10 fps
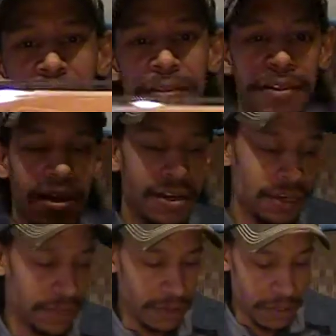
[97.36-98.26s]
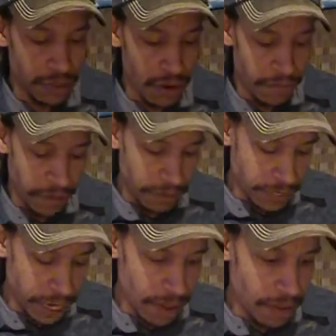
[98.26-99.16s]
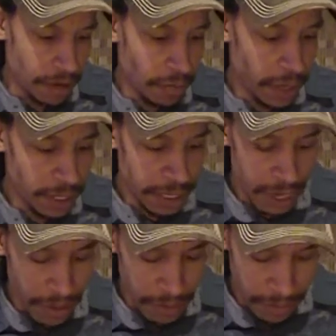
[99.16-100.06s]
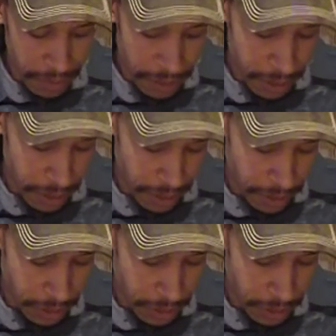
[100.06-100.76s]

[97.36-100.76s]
It's got a nice little soft eel tail, little bucktail uh,